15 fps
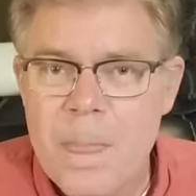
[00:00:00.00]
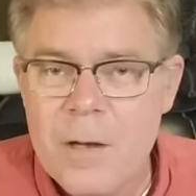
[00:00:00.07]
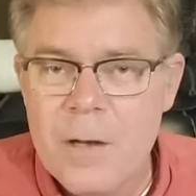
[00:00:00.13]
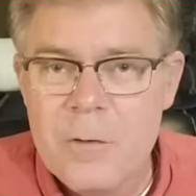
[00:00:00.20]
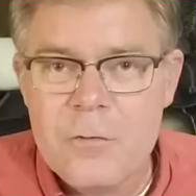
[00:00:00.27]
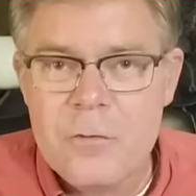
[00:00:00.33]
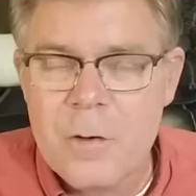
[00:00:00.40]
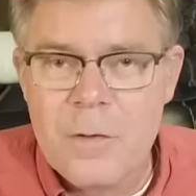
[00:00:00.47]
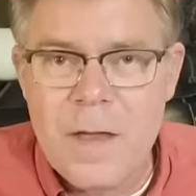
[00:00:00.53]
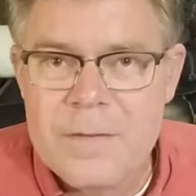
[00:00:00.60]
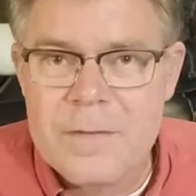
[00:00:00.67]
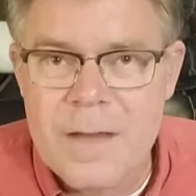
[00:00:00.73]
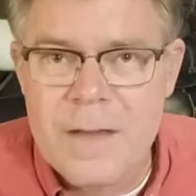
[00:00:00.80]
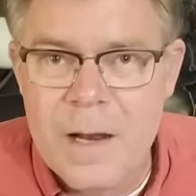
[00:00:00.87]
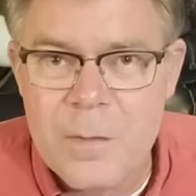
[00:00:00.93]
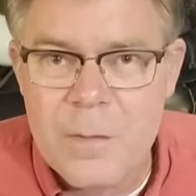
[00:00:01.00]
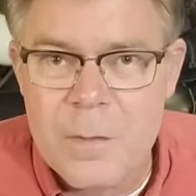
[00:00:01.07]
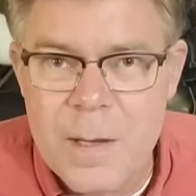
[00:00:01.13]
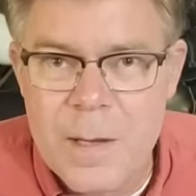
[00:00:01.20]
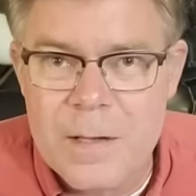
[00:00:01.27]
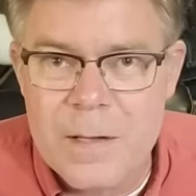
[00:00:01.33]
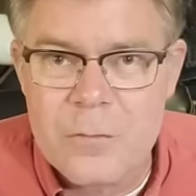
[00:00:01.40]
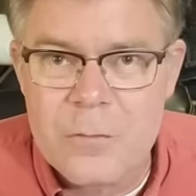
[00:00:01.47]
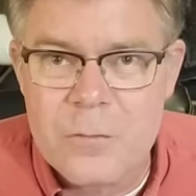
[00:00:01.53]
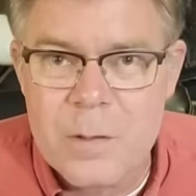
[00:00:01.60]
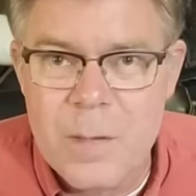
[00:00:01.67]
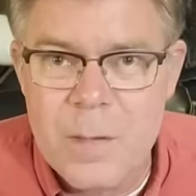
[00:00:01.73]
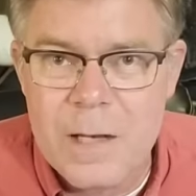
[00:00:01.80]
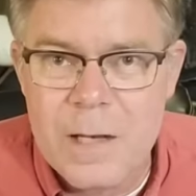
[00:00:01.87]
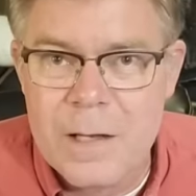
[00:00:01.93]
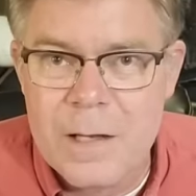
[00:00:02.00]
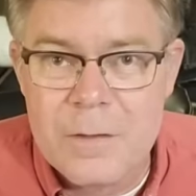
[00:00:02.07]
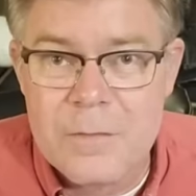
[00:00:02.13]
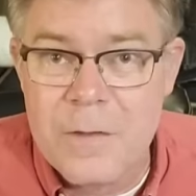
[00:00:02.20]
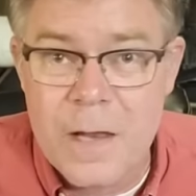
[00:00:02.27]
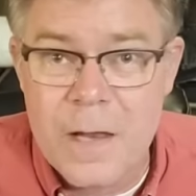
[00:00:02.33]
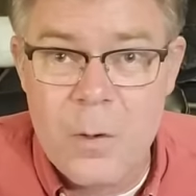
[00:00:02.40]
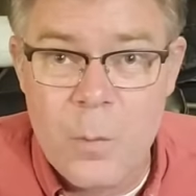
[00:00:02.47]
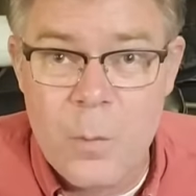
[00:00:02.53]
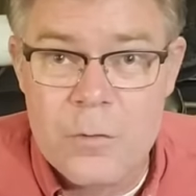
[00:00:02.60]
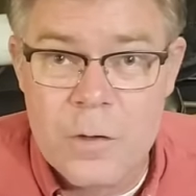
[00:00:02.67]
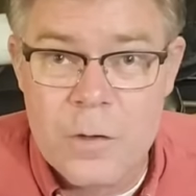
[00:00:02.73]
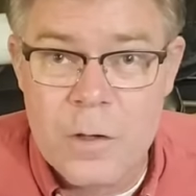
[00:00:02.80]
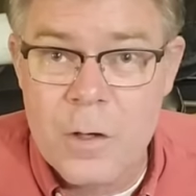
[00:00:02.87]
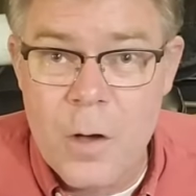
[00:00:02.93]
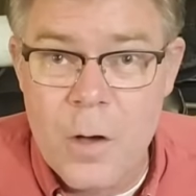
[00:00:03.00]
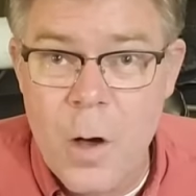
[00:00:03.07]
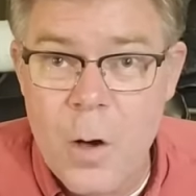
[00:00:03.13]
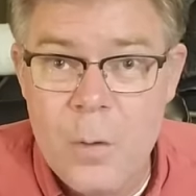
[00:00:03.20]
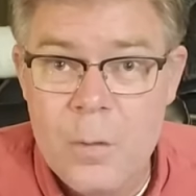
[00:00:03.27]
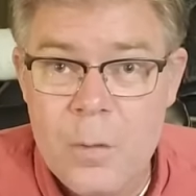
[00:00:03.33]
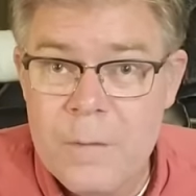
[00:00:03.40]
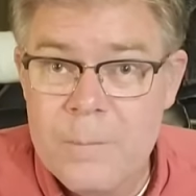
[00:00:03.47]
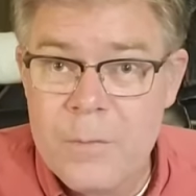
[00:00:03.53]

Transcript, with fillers: And sure, that's not on the mainstream media because they don't want you to know